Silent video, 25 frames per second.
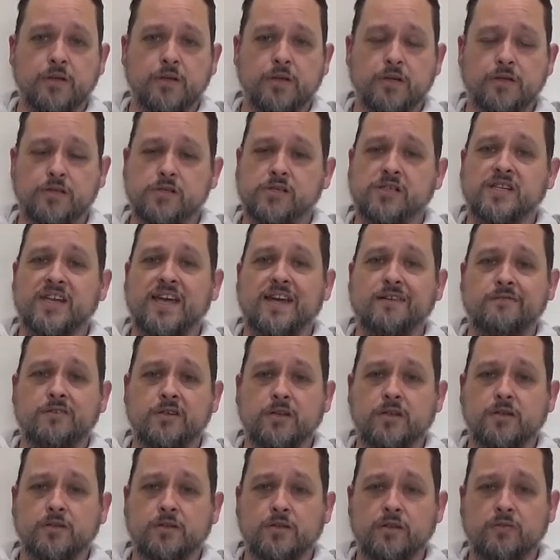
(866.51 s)
you can just
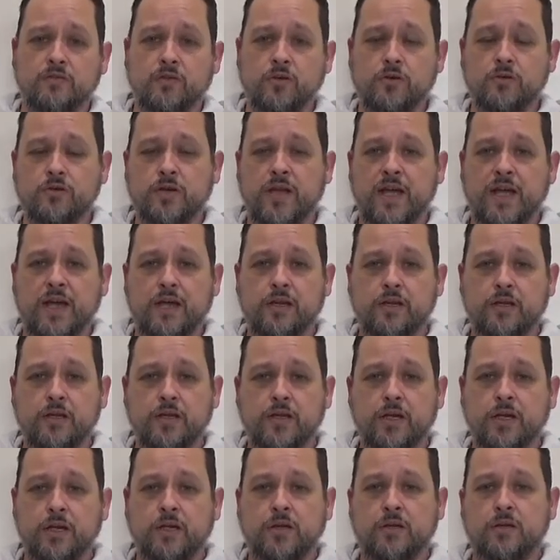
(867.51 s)
carry it and you've got all your
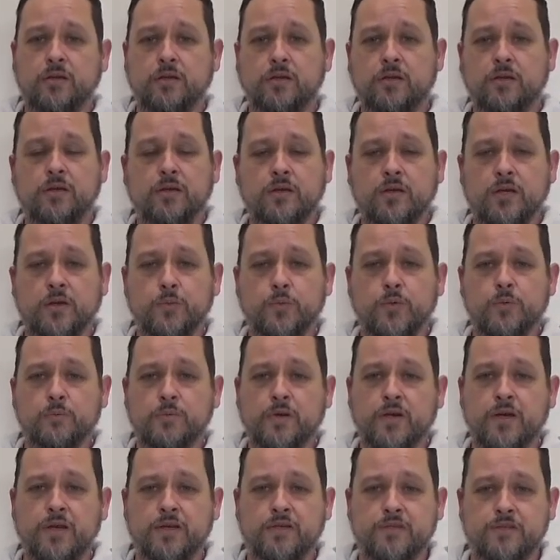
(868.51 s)
headgear in one
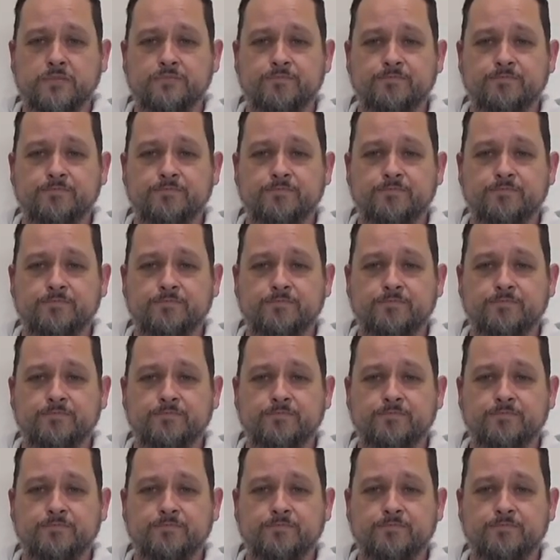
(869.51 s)
place.